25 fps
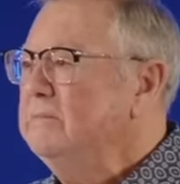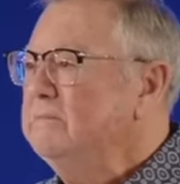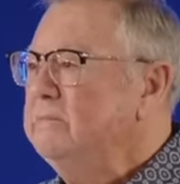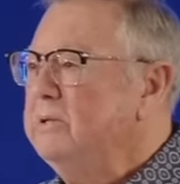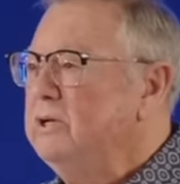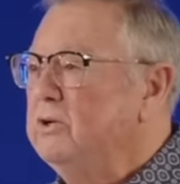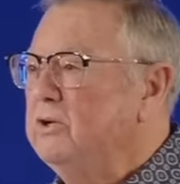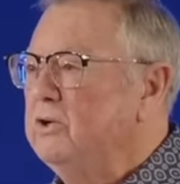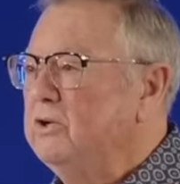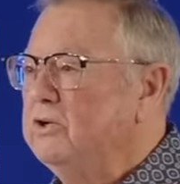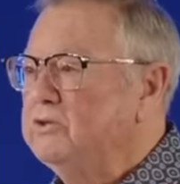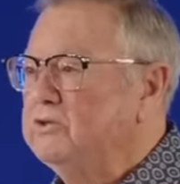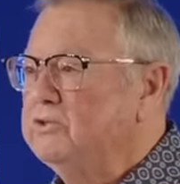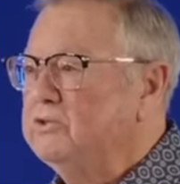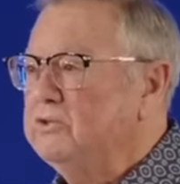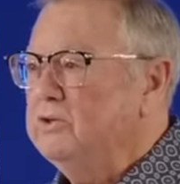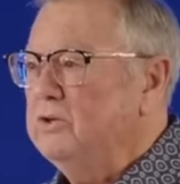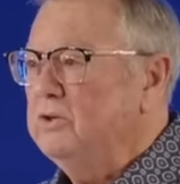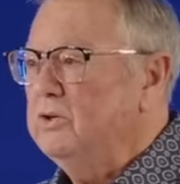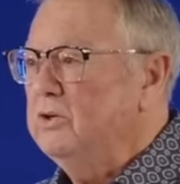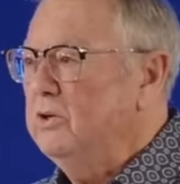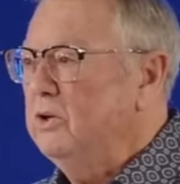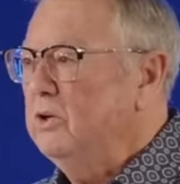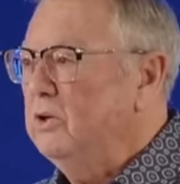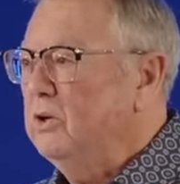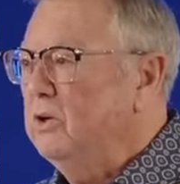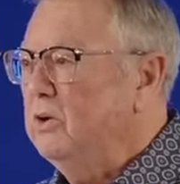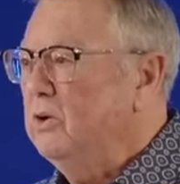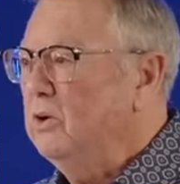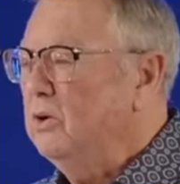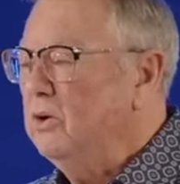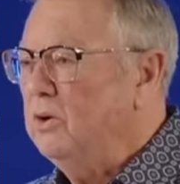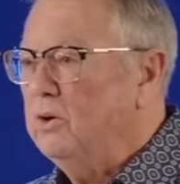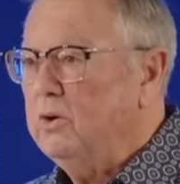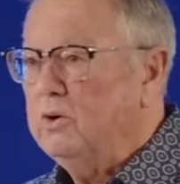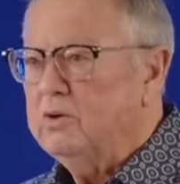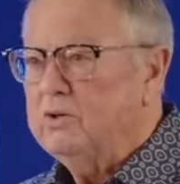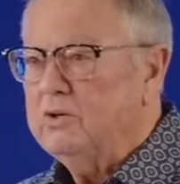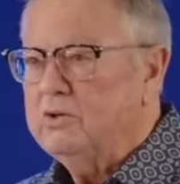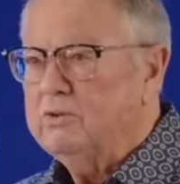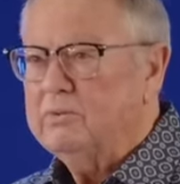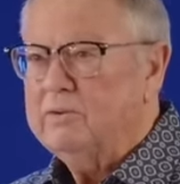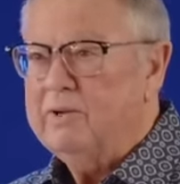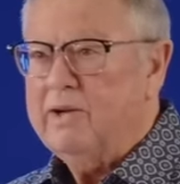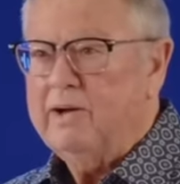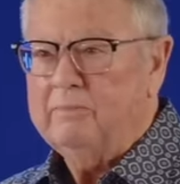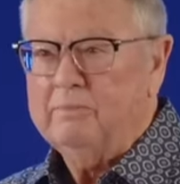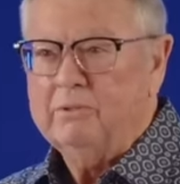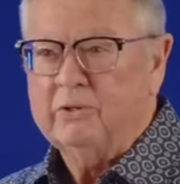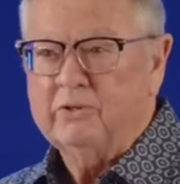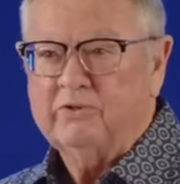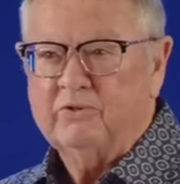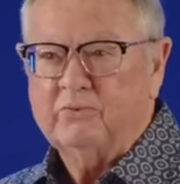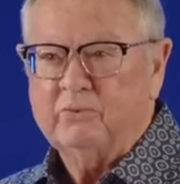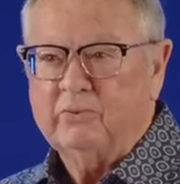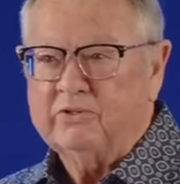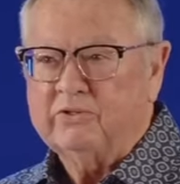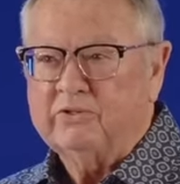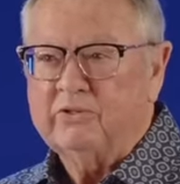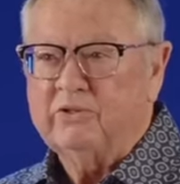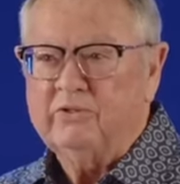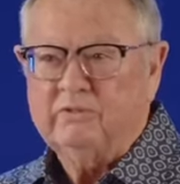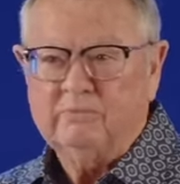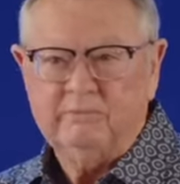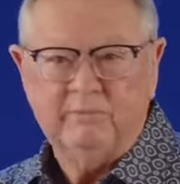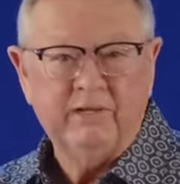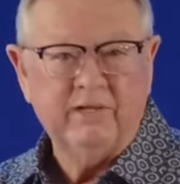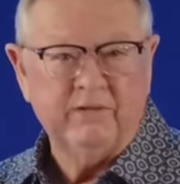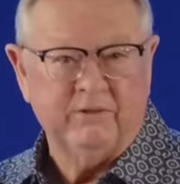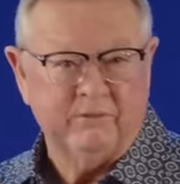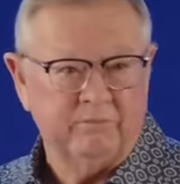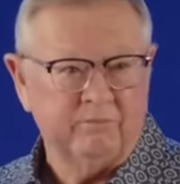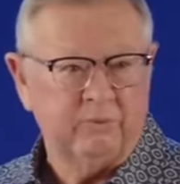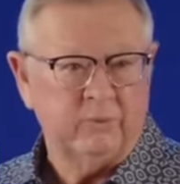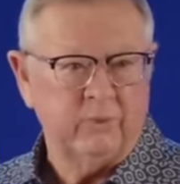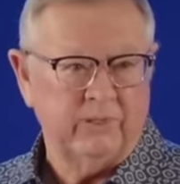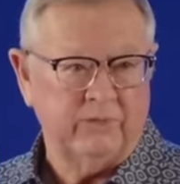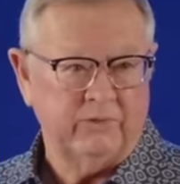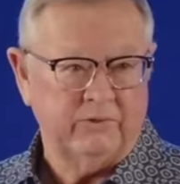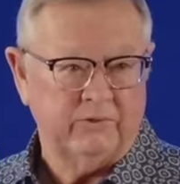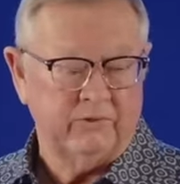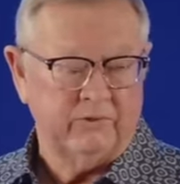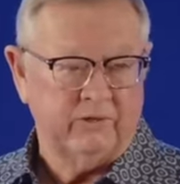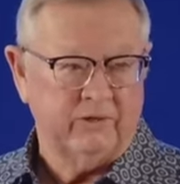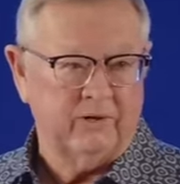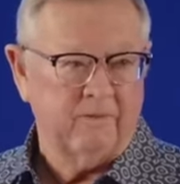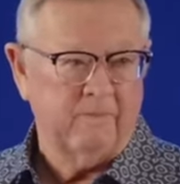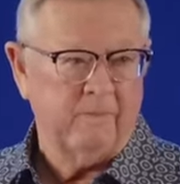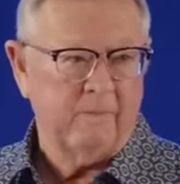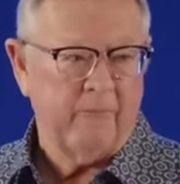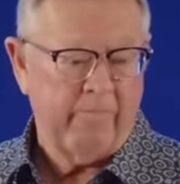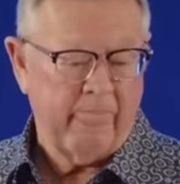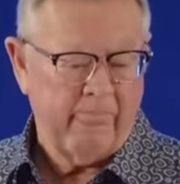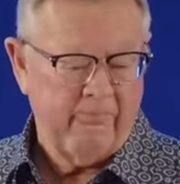because Oral Roberts was going to be the preacher.